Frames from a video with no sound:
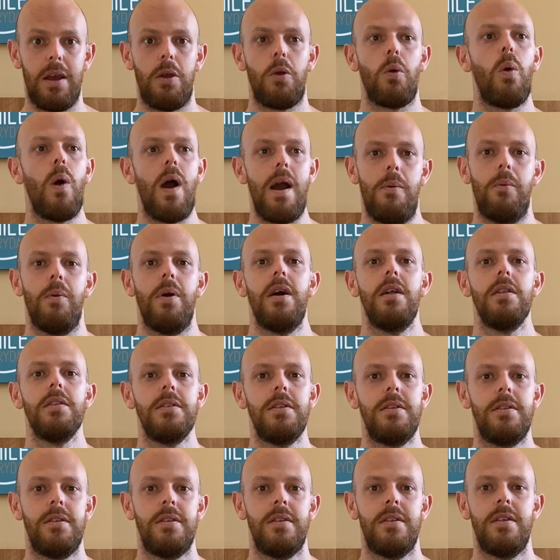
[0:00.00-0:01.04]
quite
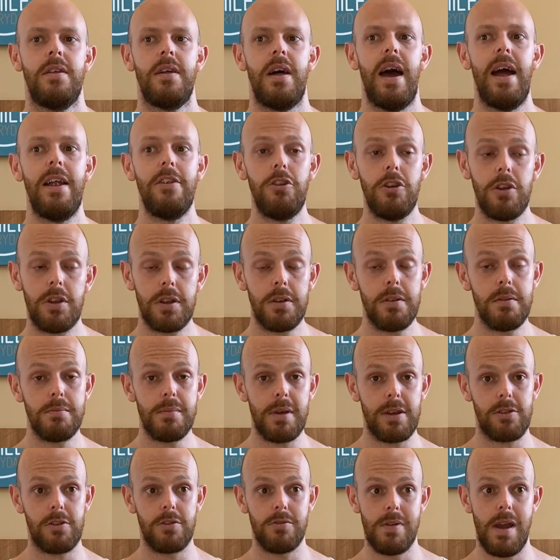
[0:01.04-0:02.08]
well, and you can
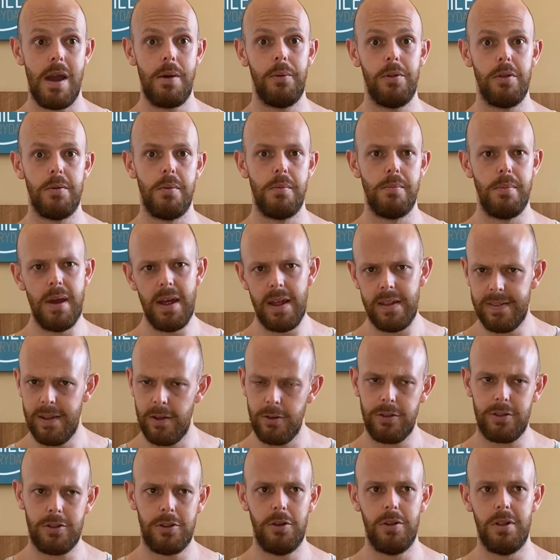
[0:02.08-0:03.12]
mess around with them a bit and they'll
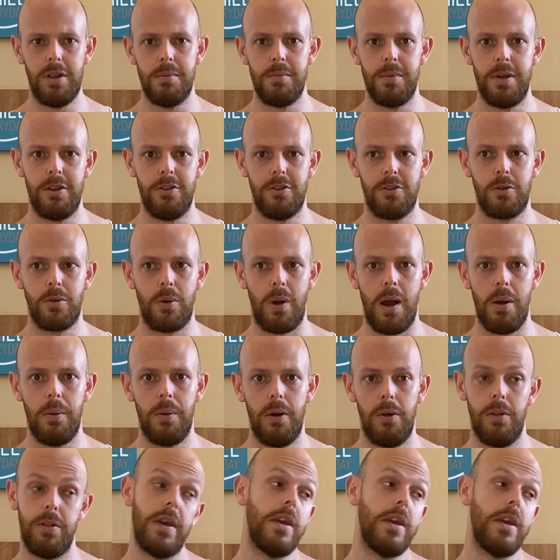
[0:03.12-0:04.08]
still image quite well.